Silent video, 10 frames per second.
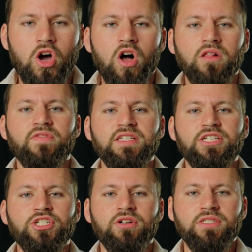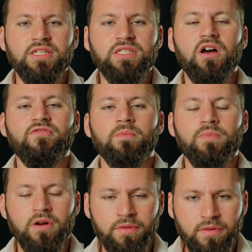All of these insurances cover
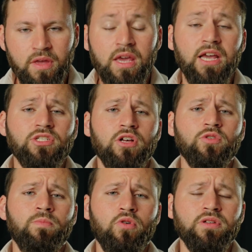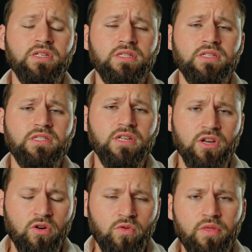birth. It's also important to
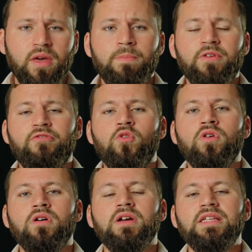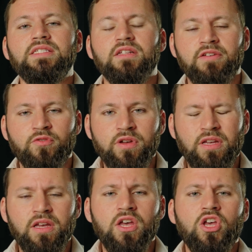know that before
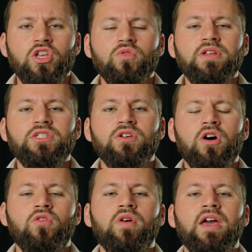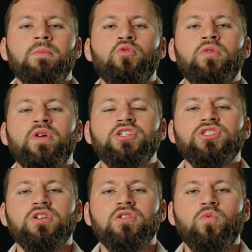delivery, you need to go and
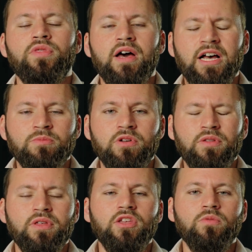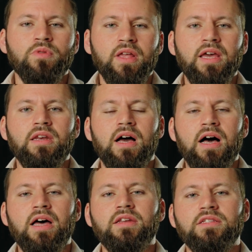pre-register with the hospital that you plan
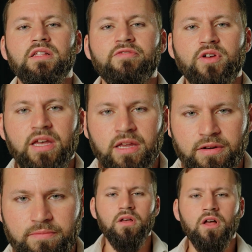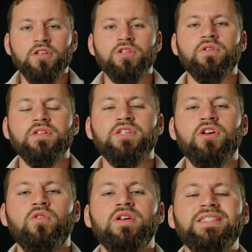on delivering in. Also good to
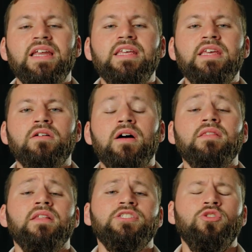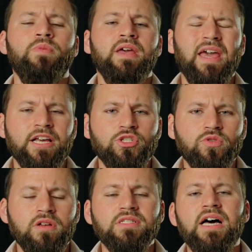know is that here, unless you pay
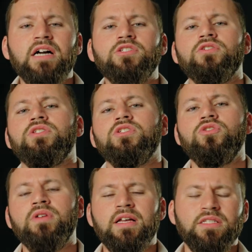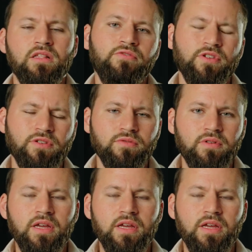extra, doctors do not deliver you.